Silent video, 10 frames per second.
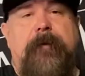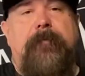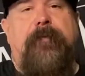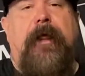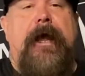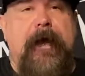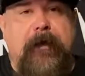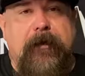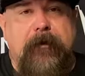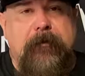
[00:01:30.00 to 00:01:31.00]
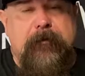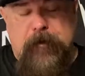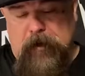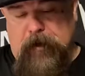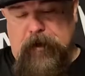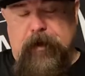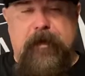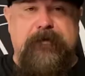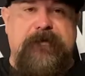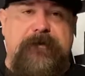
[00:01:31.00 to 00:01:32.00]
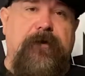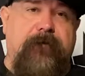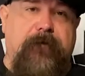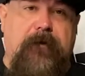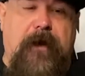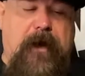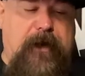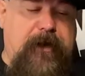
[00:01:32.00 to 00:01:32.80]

in black and silver. I